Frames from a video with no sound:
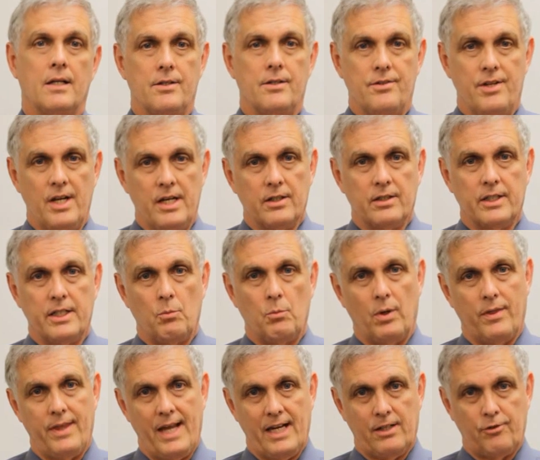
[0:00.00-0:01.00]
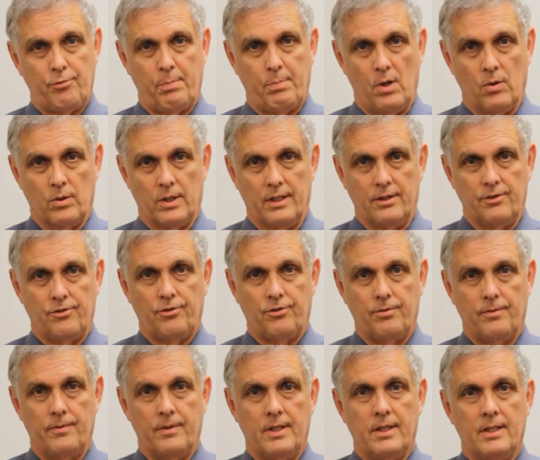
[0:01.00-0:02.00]
dealing with exponents,
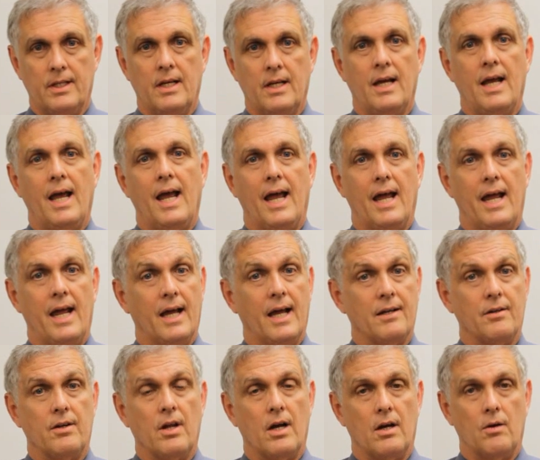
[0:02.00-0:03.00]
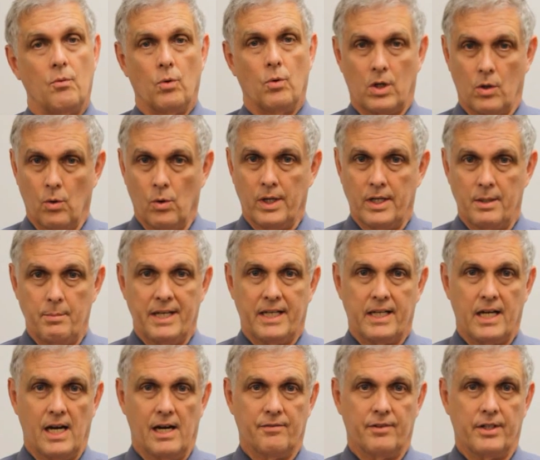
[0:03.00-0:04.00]
and we're going to be
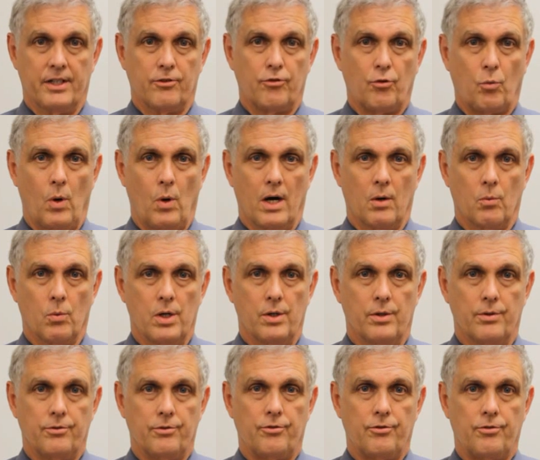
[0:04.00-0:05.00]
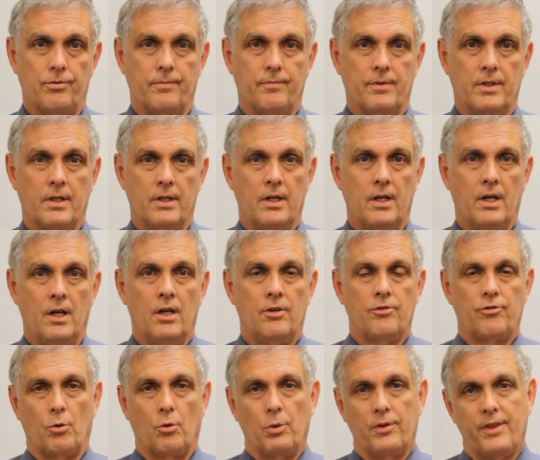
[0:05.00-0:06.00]
covering square roots.
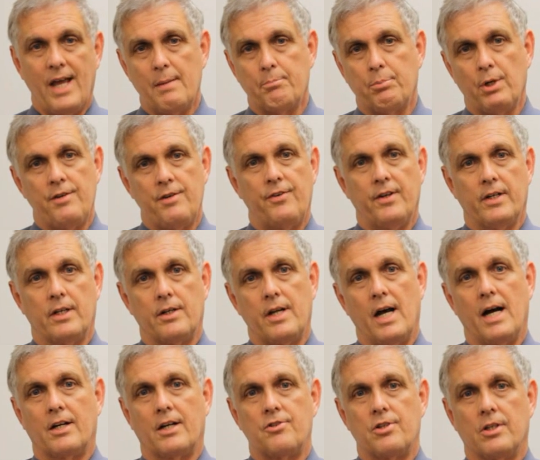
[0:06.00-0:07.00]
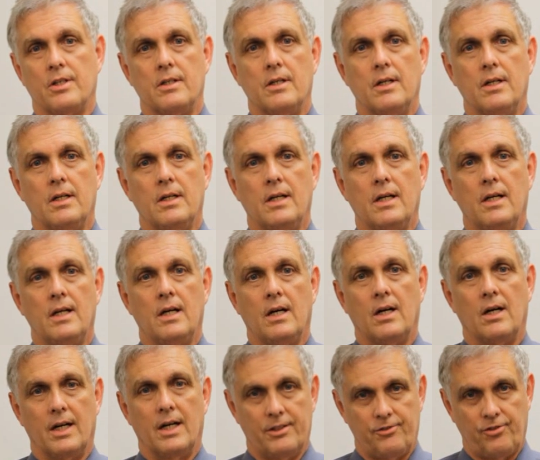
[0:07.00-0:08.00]
So with that brief introduction,
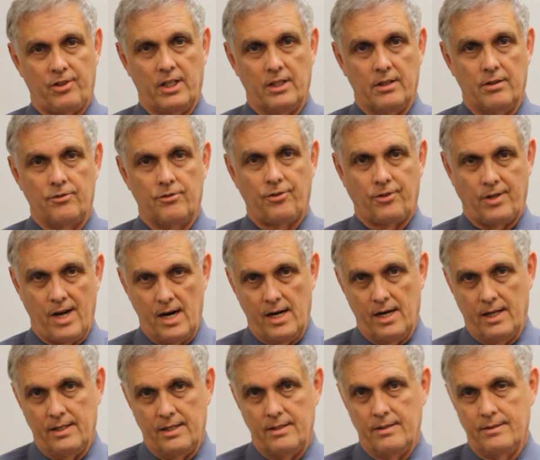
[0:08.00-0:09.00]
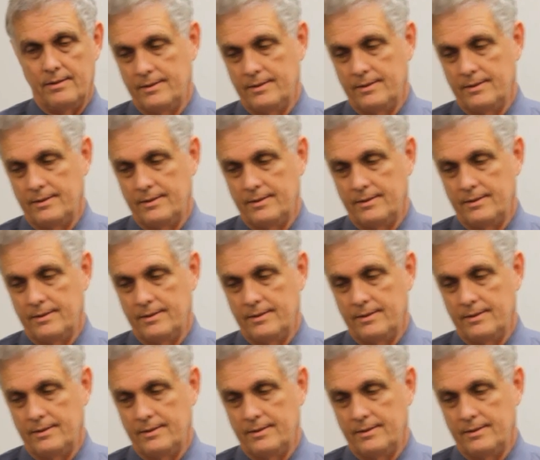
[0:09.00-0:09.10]
let's get started.